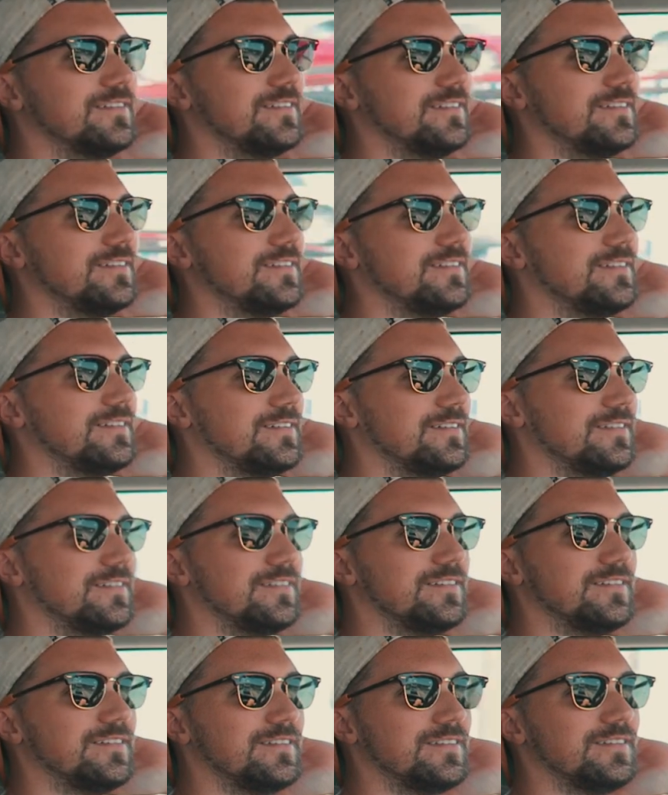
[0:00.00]

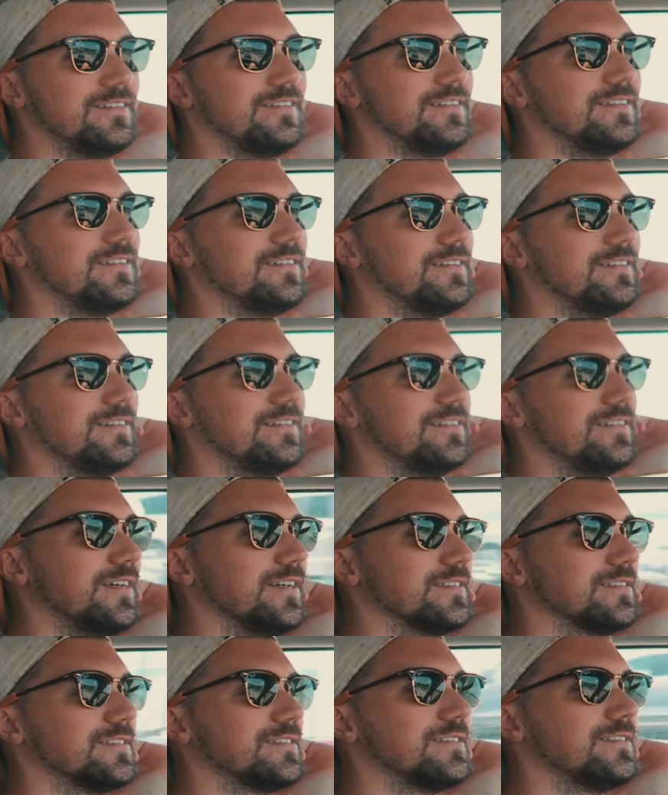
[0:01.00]

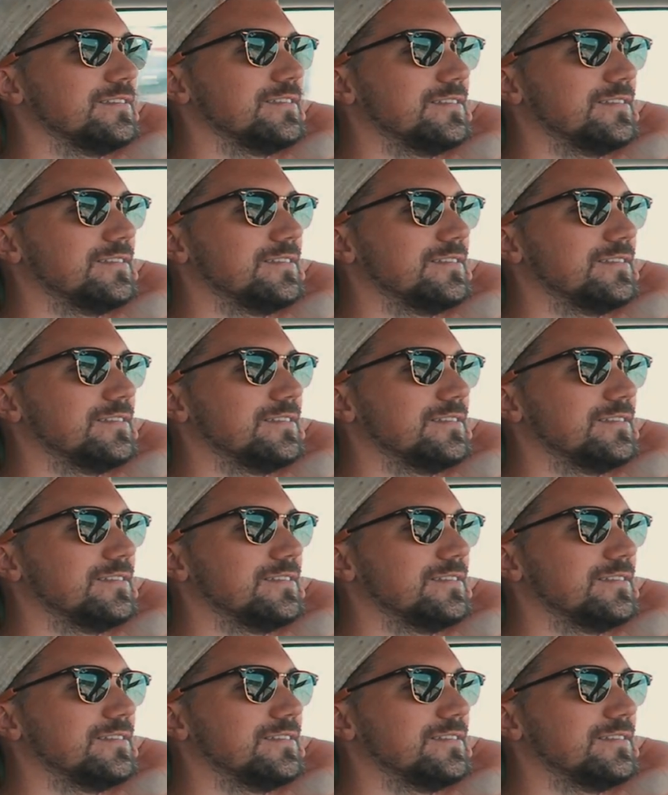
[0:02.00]
[no speech]